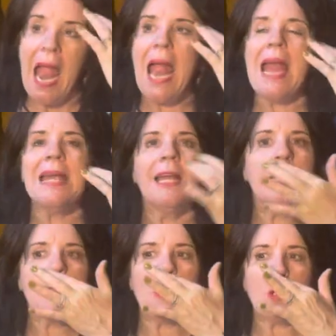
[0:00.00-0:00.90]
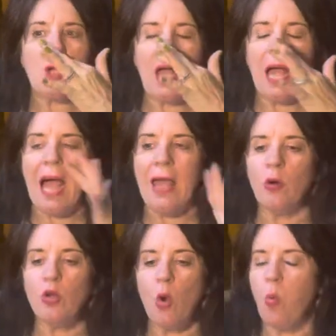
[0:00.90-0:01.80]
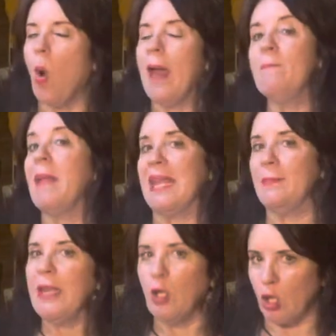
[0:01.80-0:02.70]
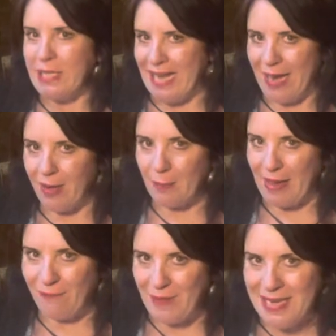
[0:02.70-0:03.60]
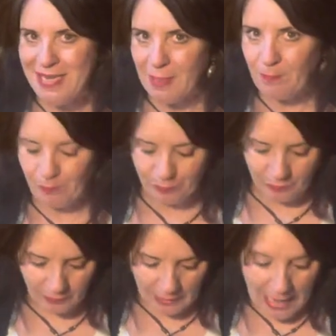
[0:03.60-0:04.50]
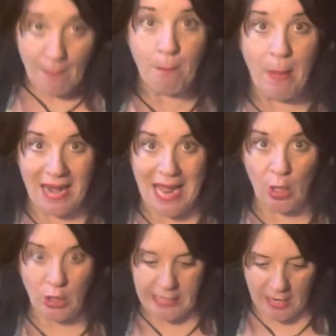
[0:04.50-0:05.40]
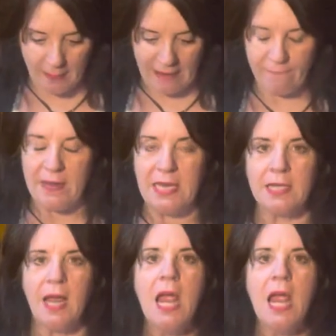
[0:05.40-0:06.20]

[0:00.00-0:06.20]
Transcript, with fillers: And I don't know what made me look down at my feet, but I looked down at my feet.